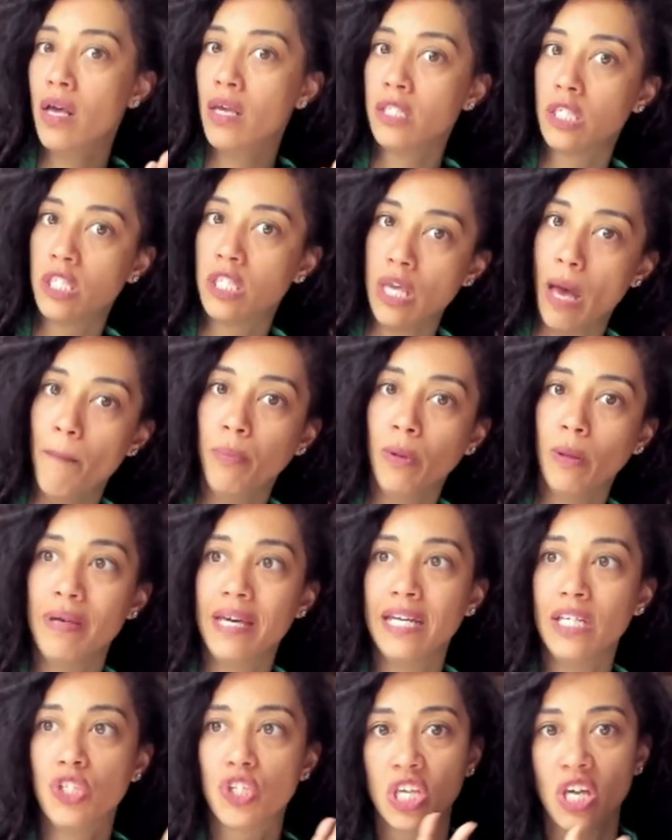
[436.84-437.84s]

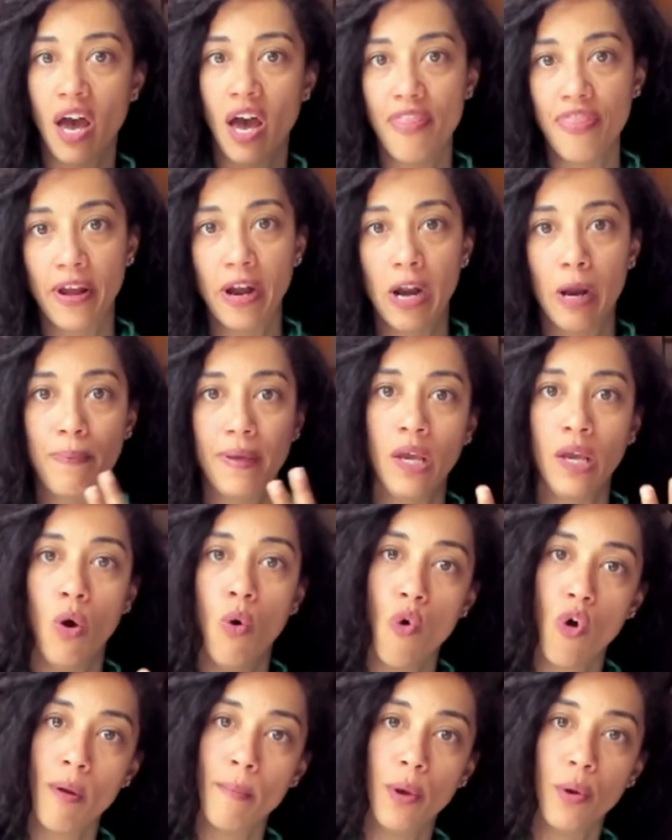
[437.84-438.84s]
supplements, gut therapy,
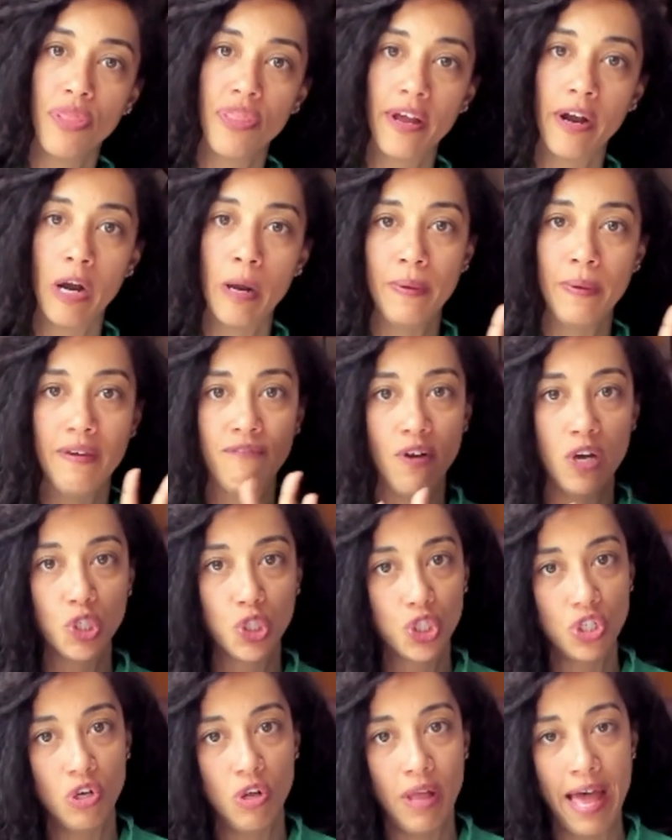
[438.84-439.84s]
hormone therapy,
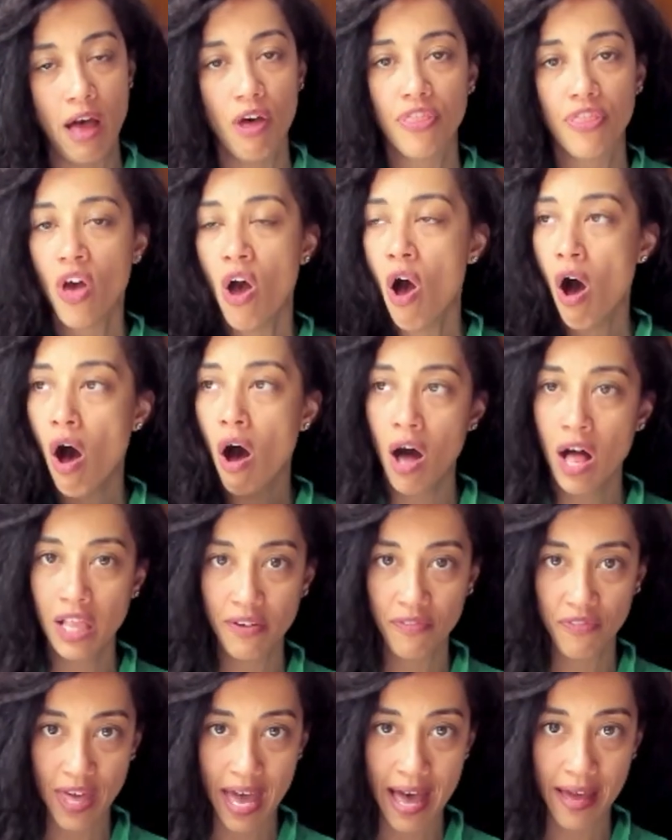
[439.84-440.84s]
functional health, all
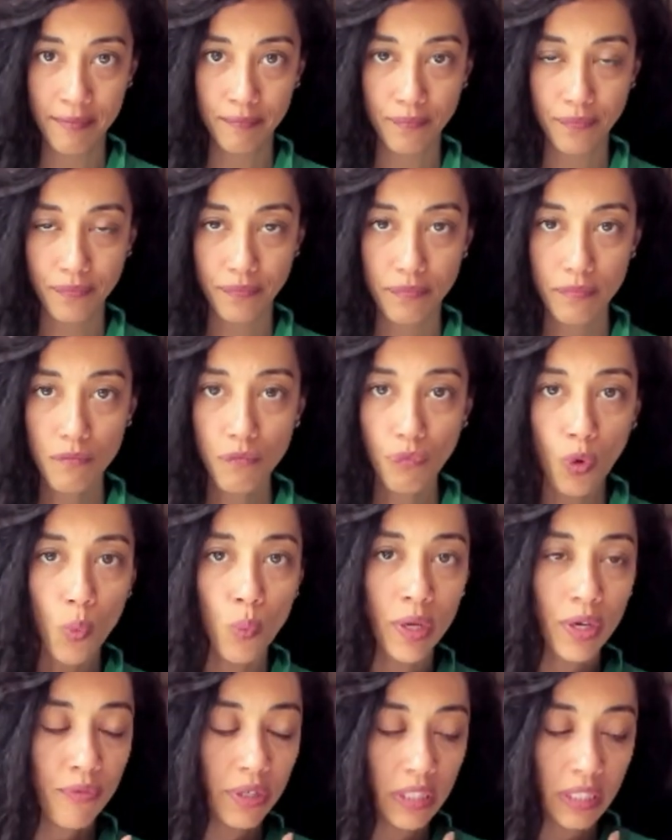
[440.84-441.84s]
of that.
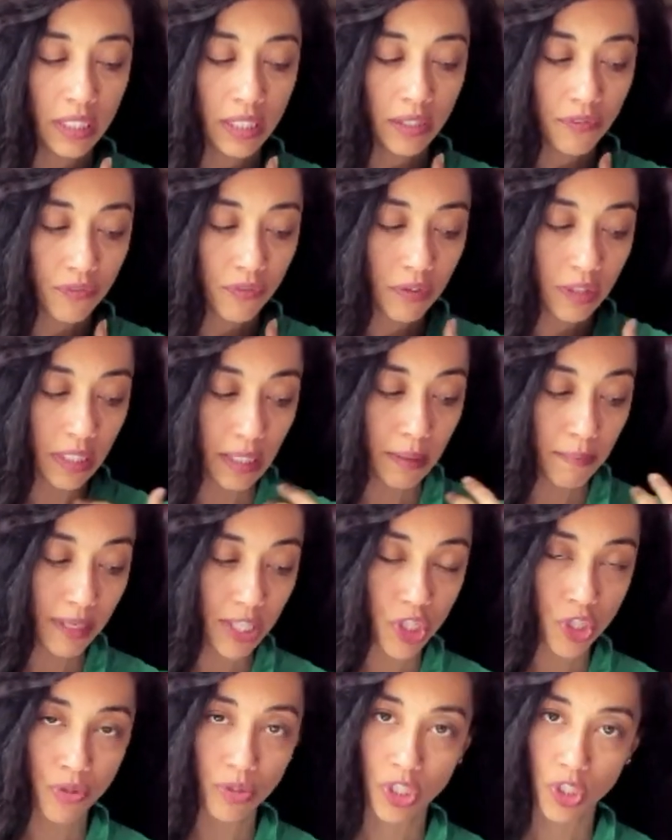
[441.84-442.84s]
We relieve the
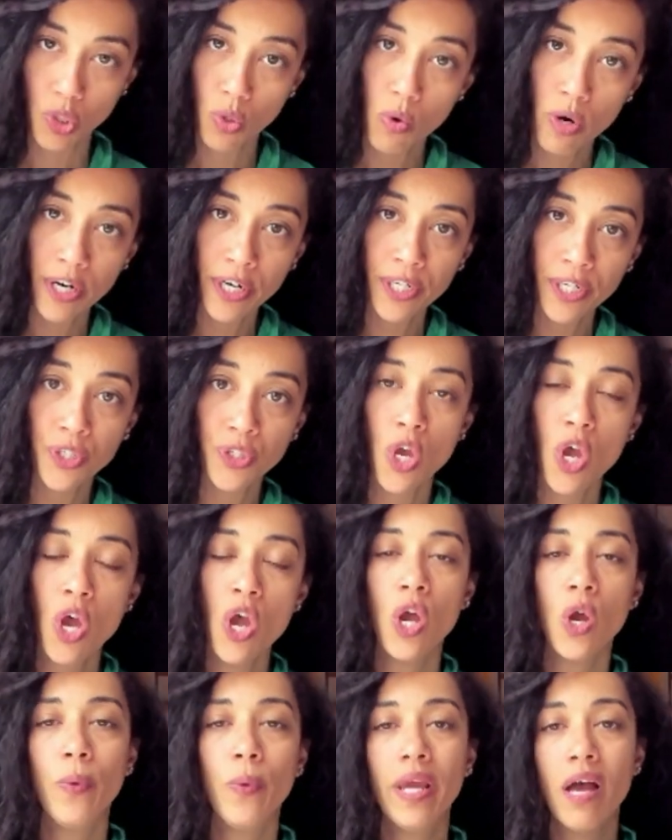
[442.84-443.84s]
menstrual disorders.
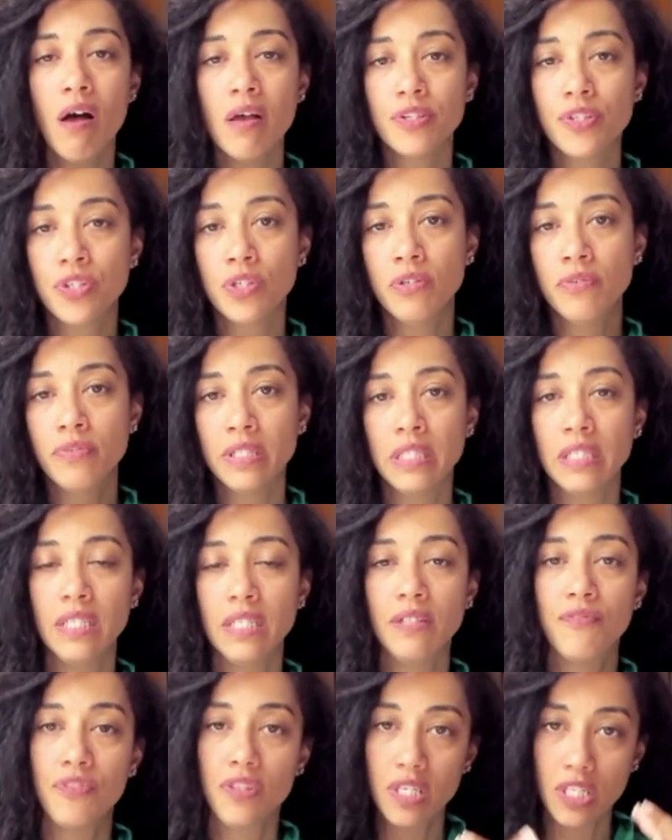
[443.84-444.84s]
We also
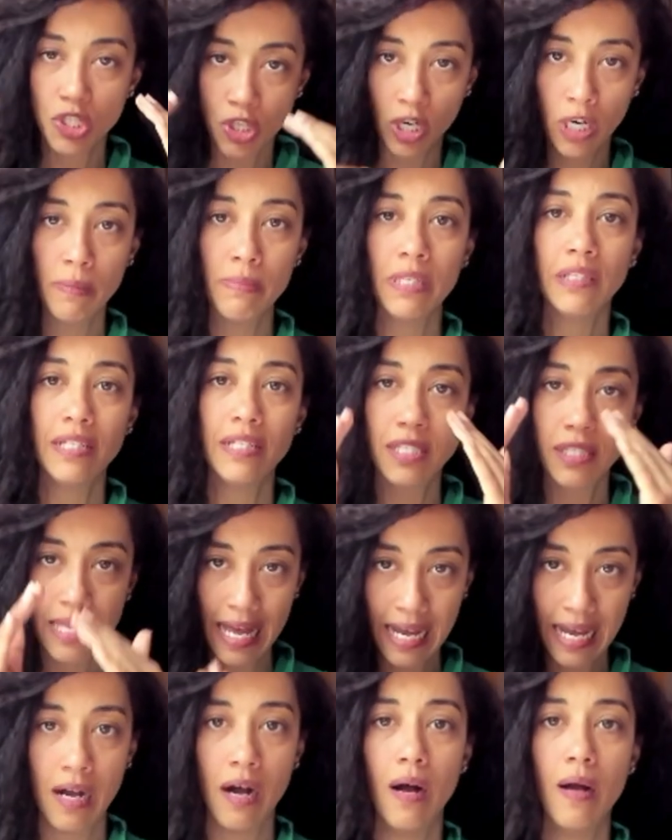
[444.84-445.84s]
relieve the turbulence
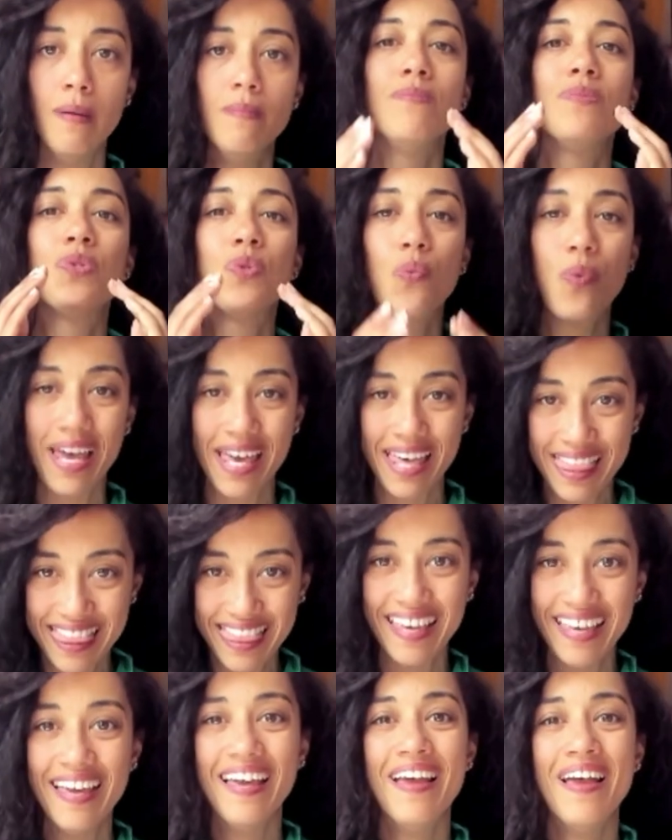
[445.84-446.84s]
that comes
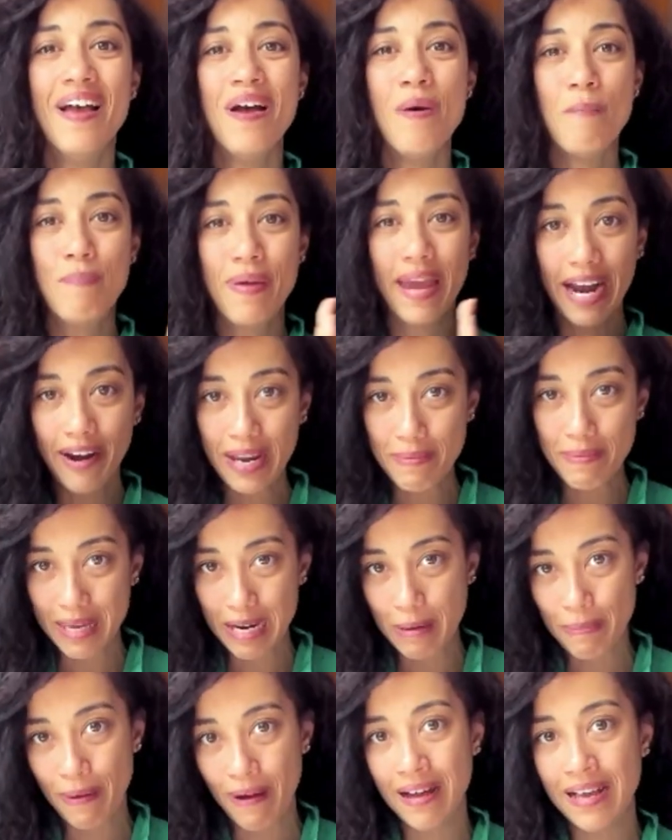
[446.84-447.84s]
with
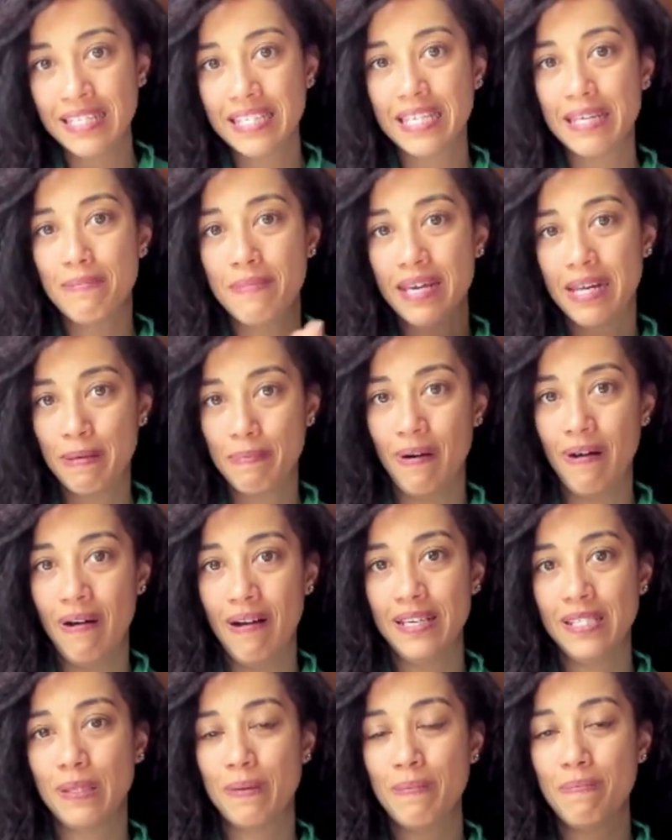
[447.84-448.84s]
perimenopause and
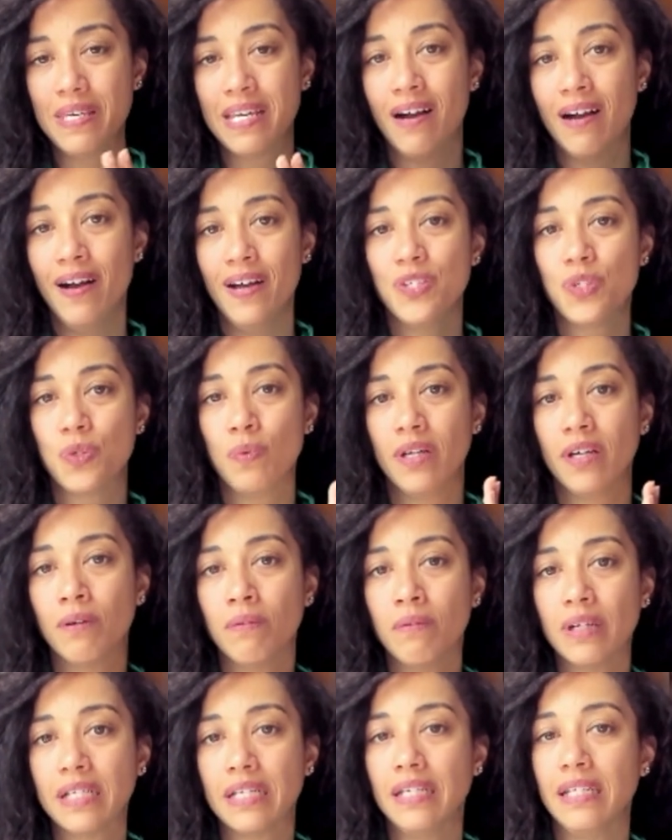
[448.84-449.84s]
menopause because we are
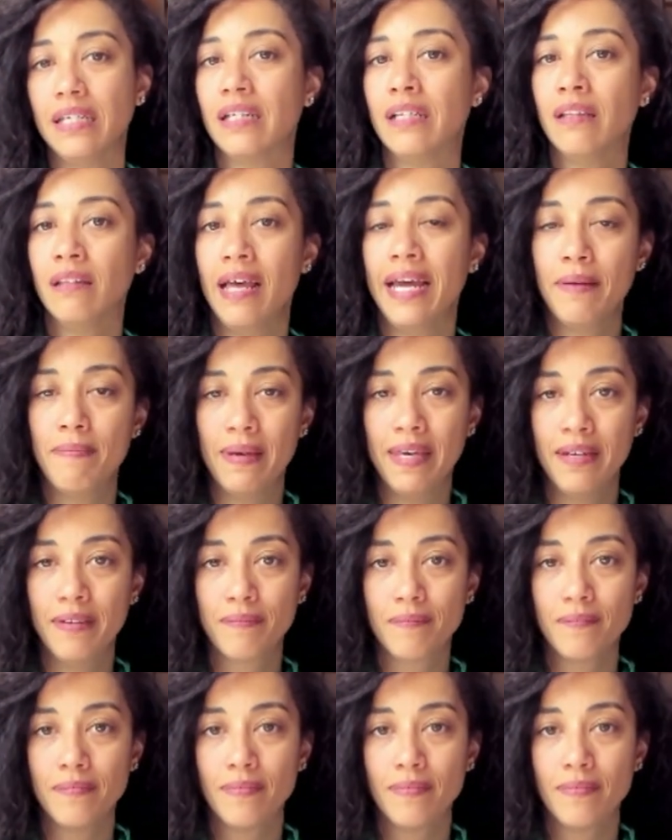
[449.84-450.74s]
working in alignment.